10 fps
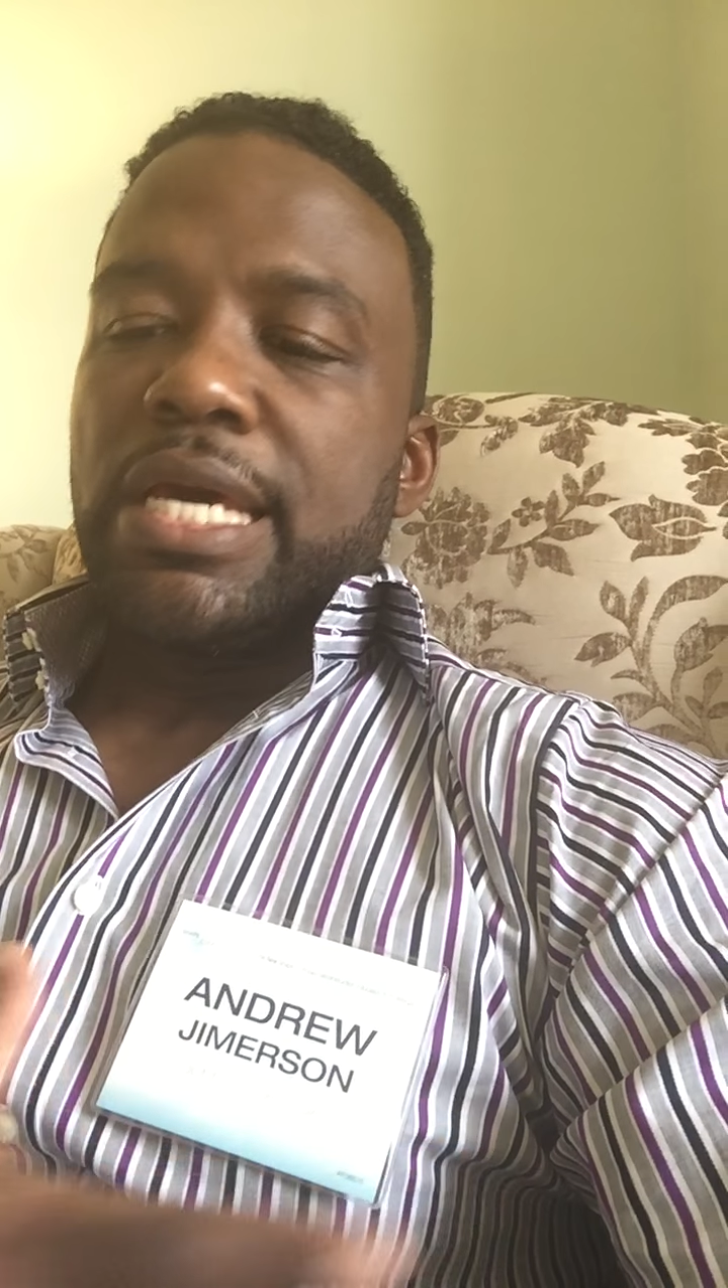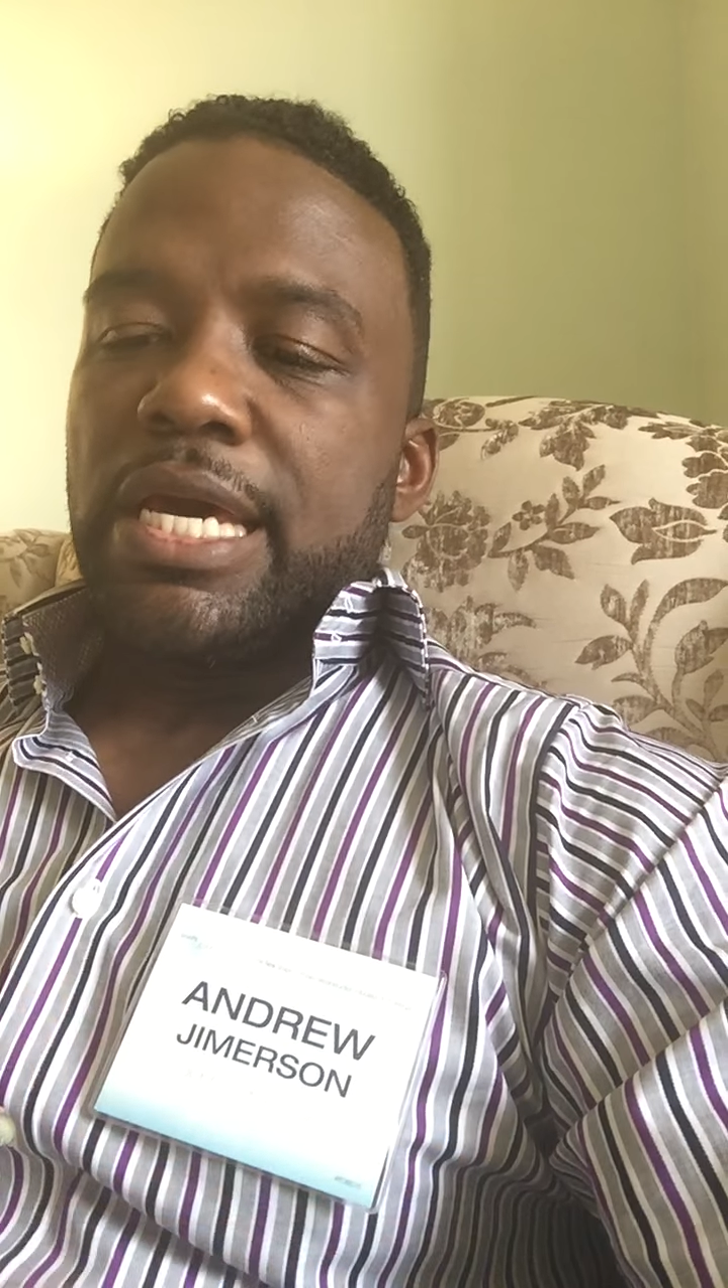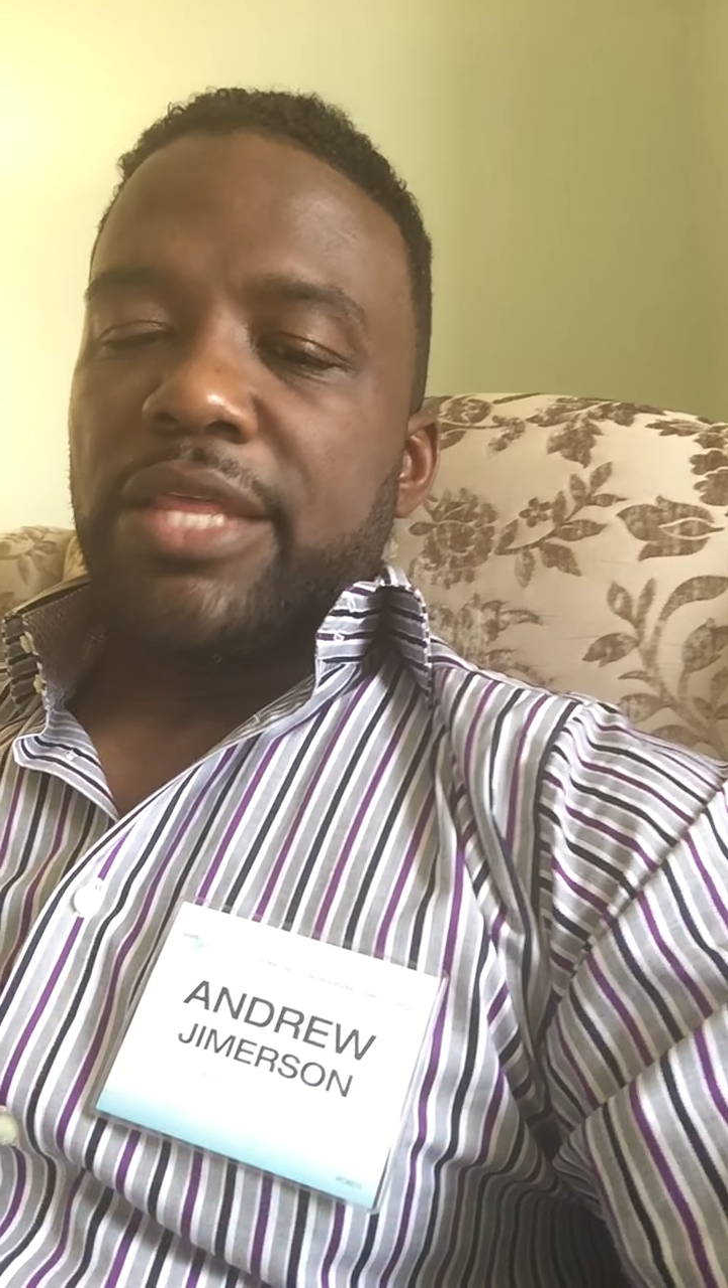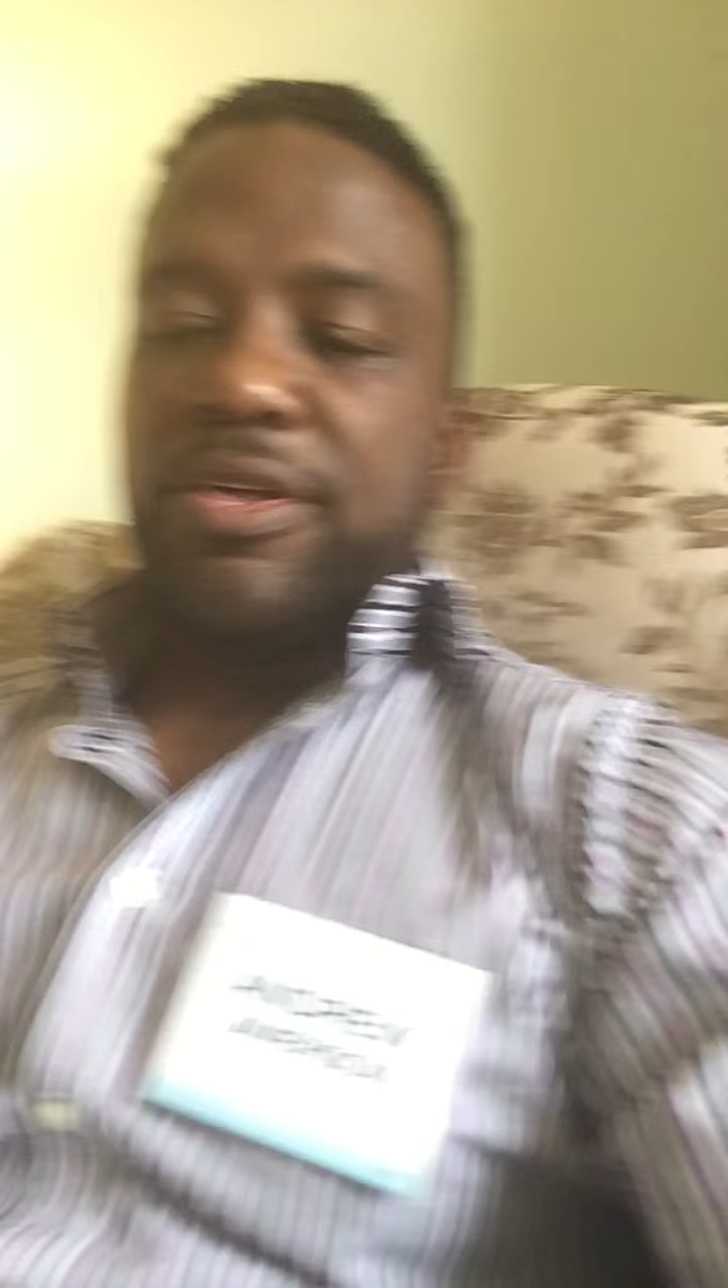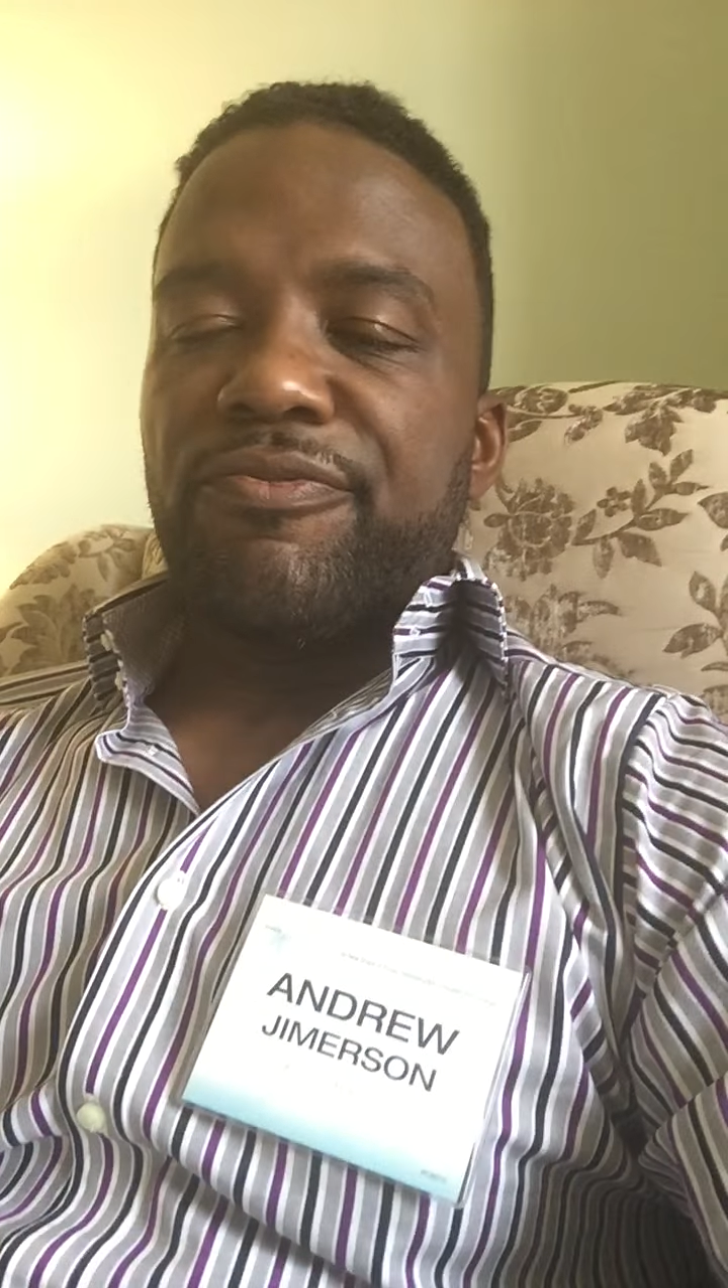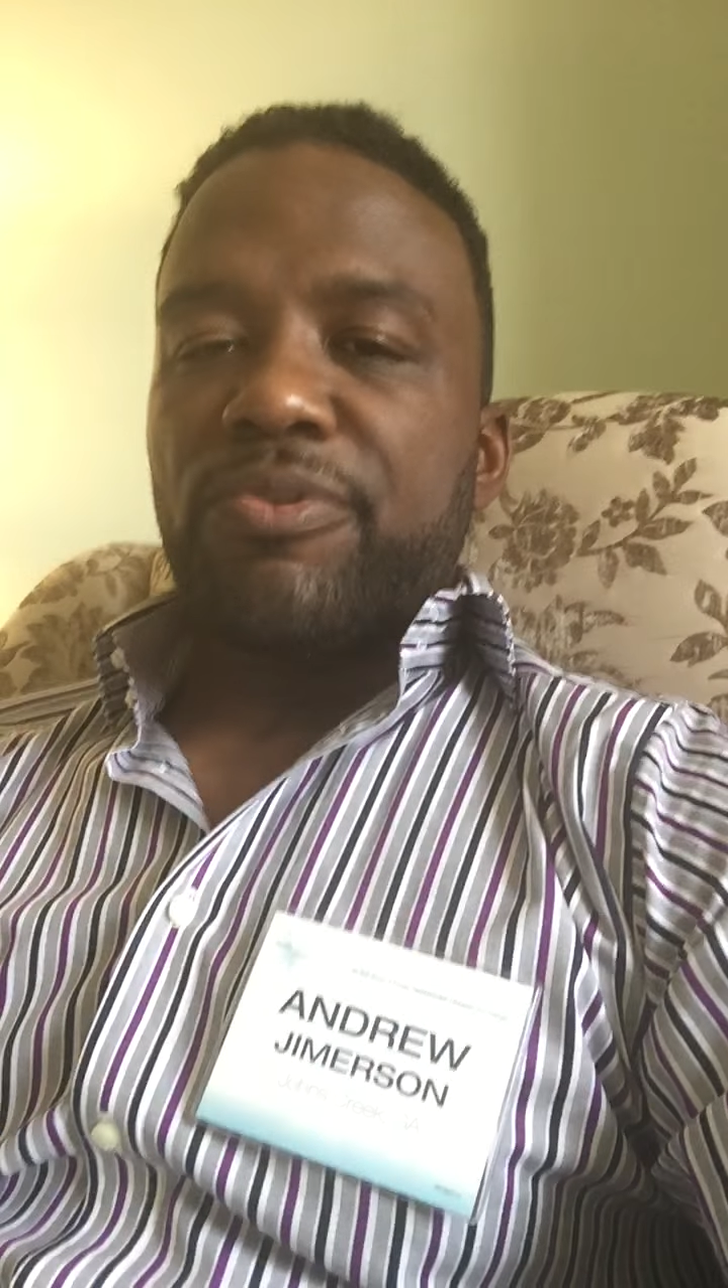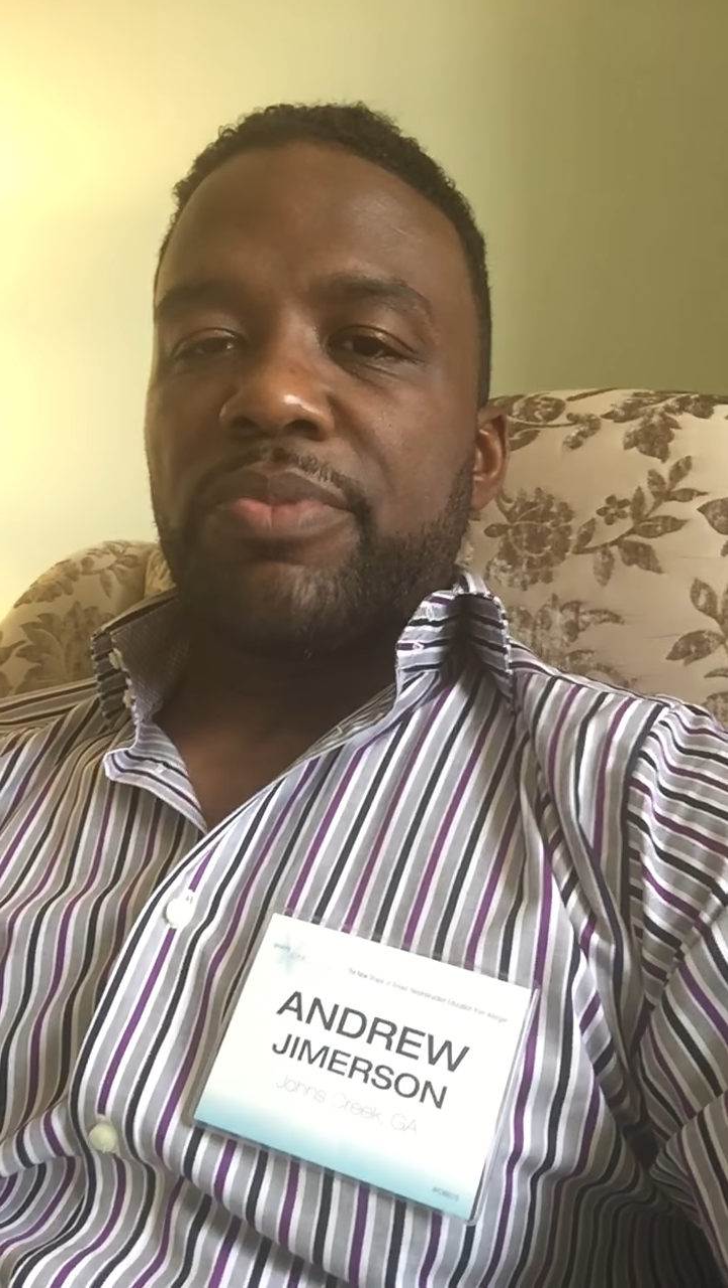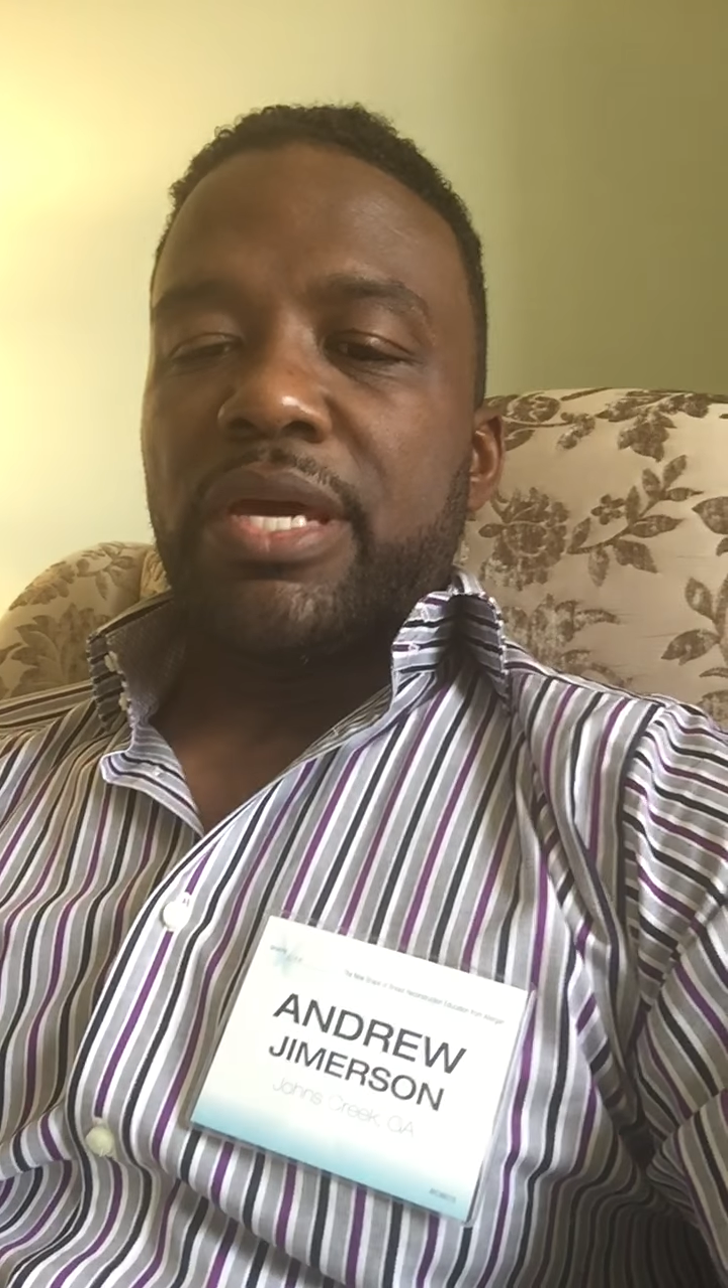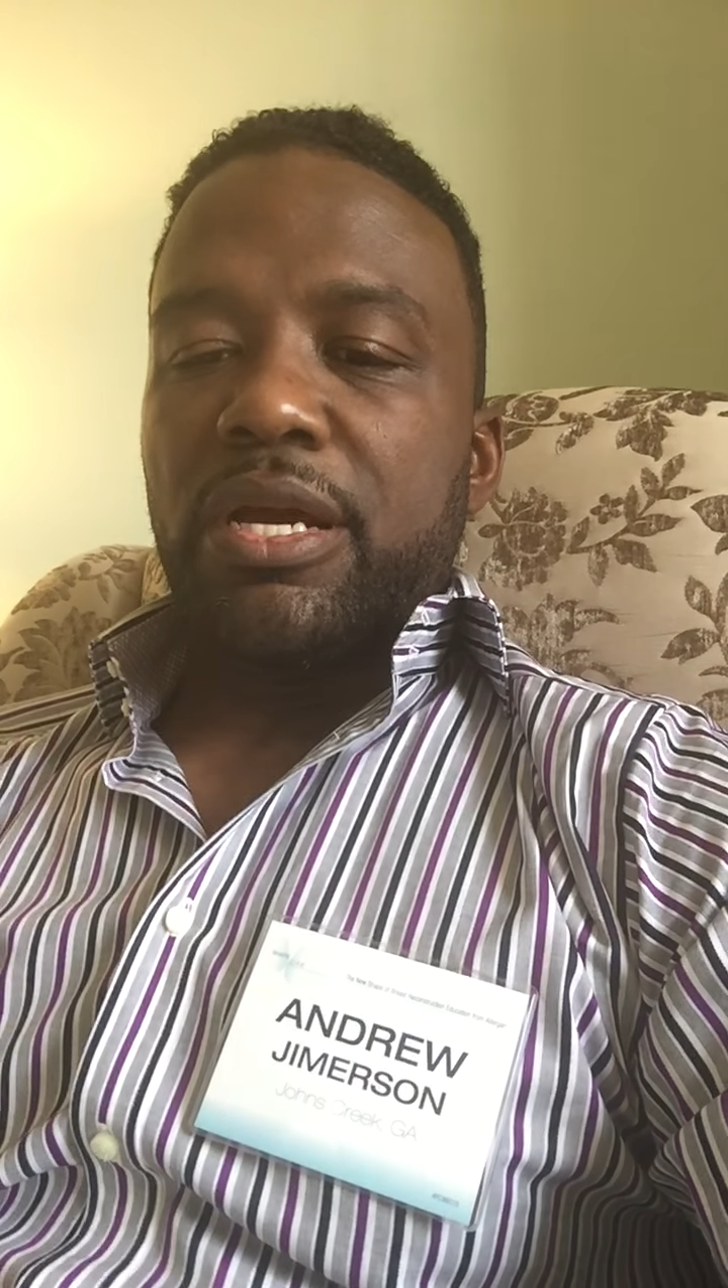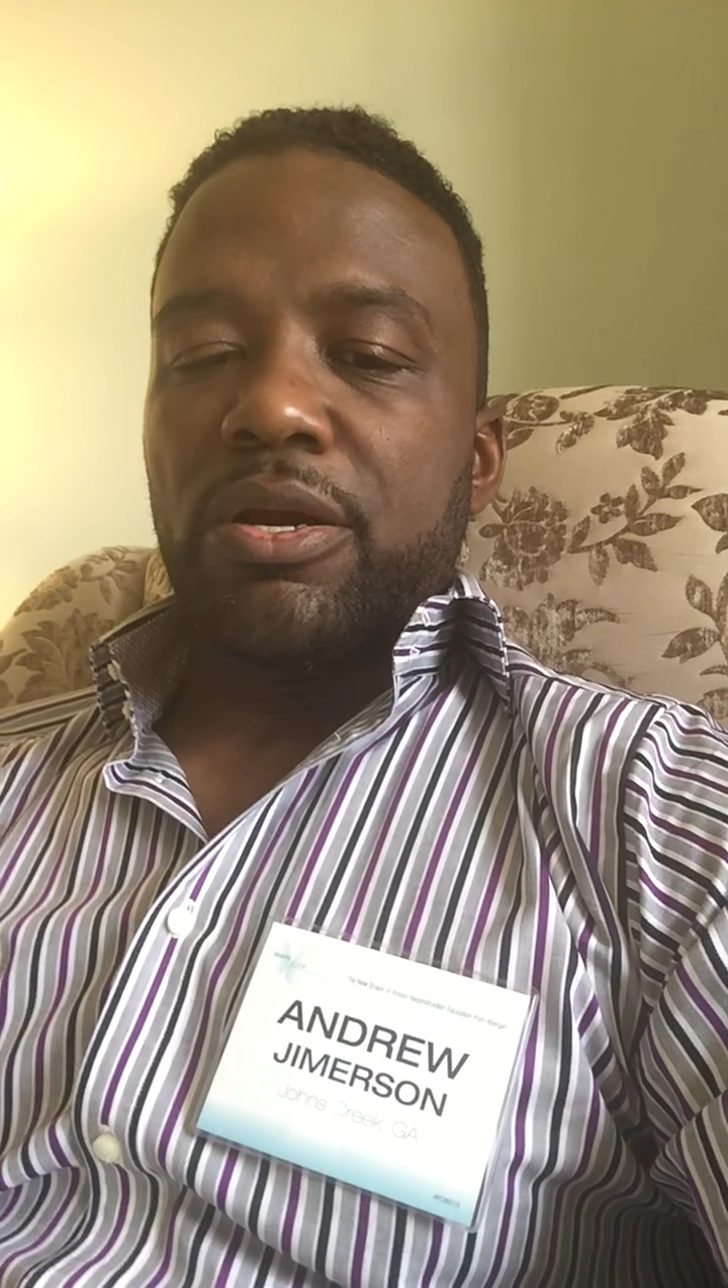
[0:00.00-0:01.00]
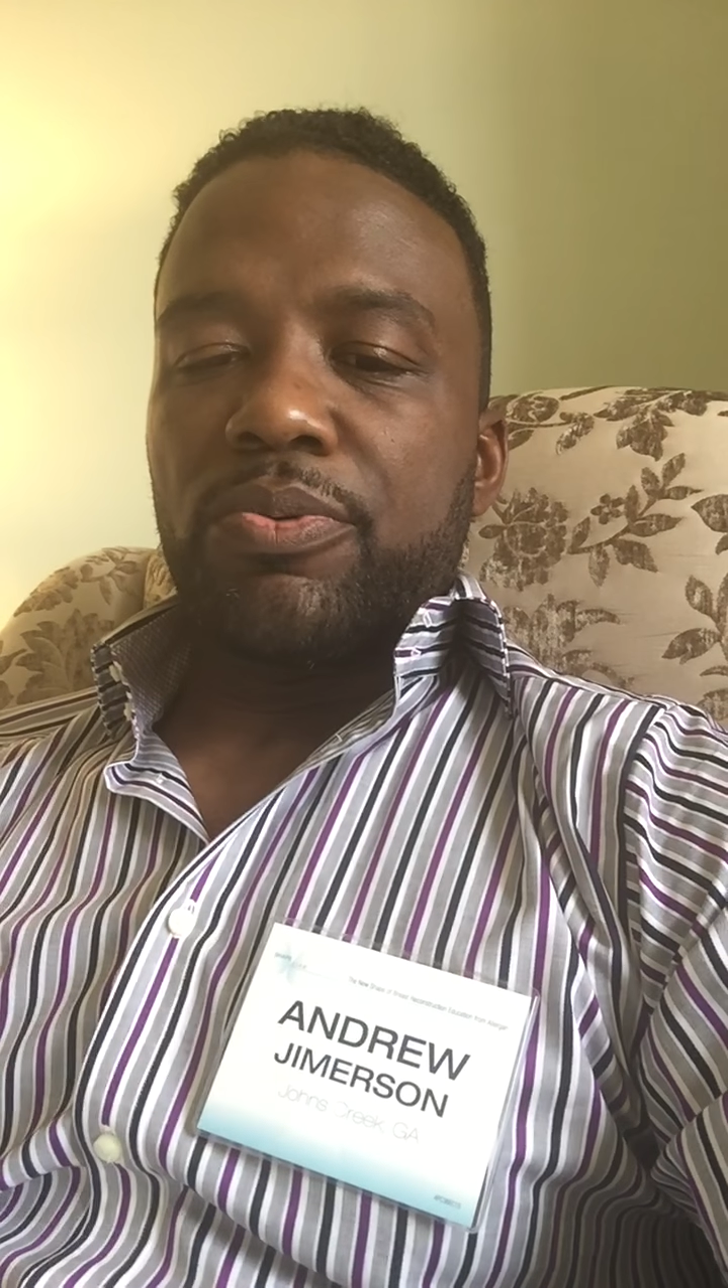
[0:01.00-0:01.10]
and then from there